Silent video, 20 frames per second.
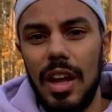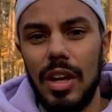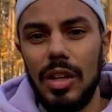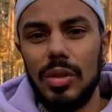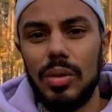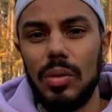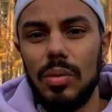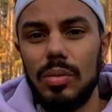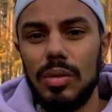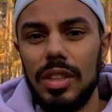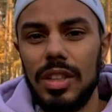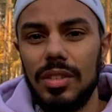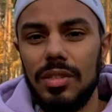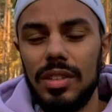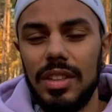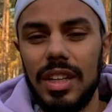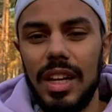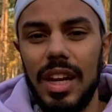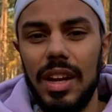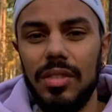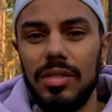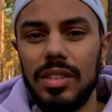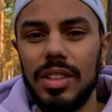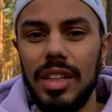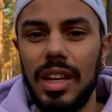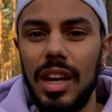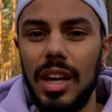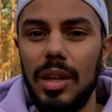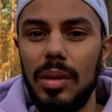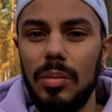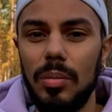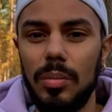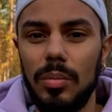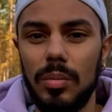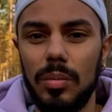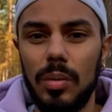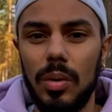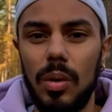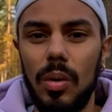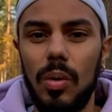don't even have time
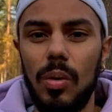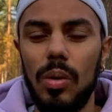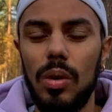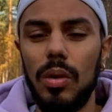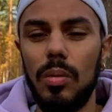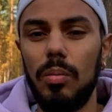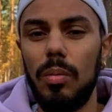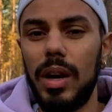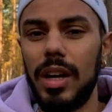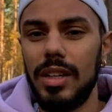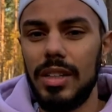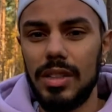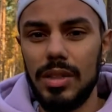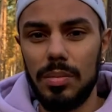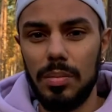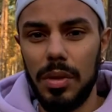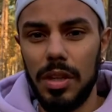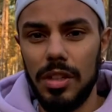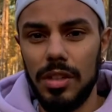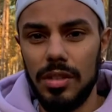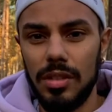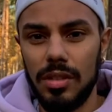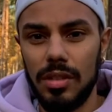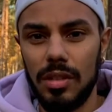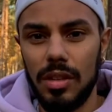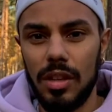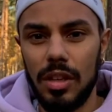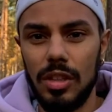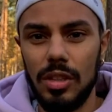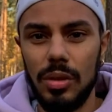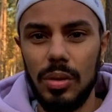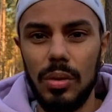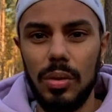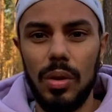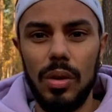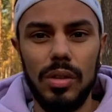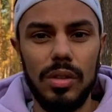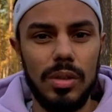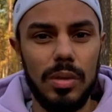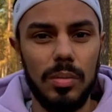or mind space to
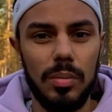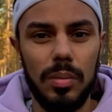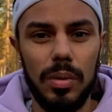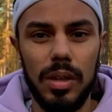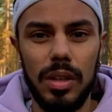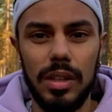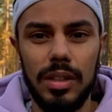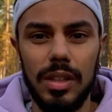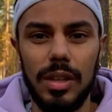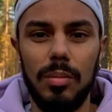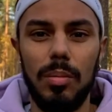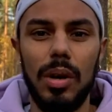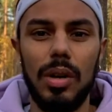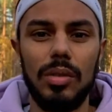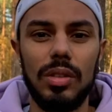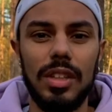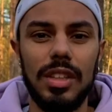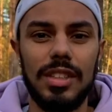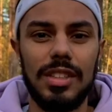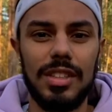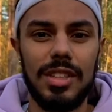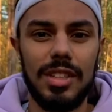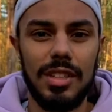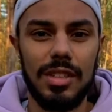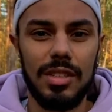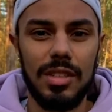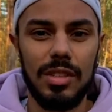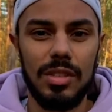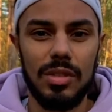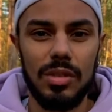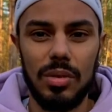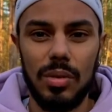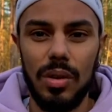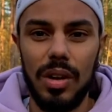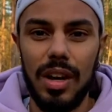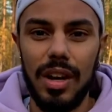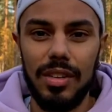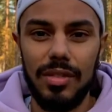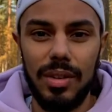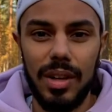contemplate about existence, or
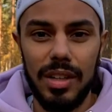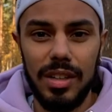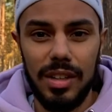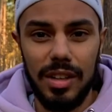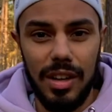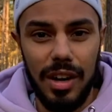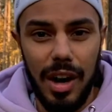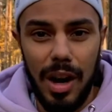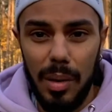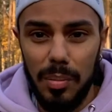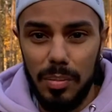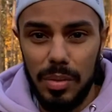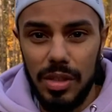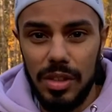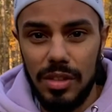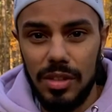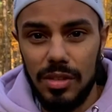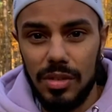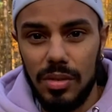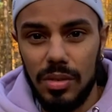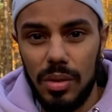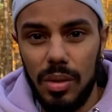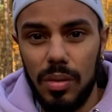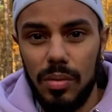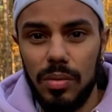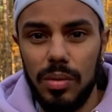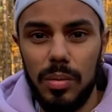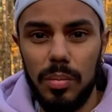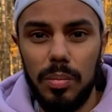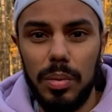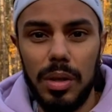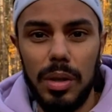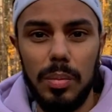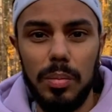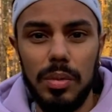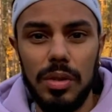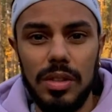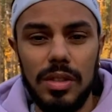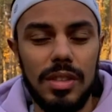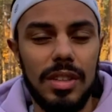rather absence of a
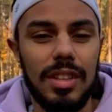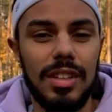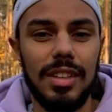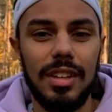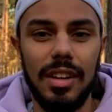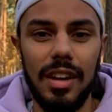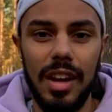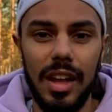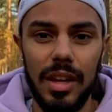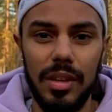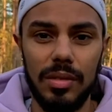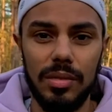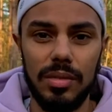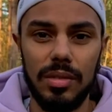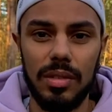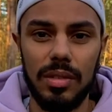purpose in their life.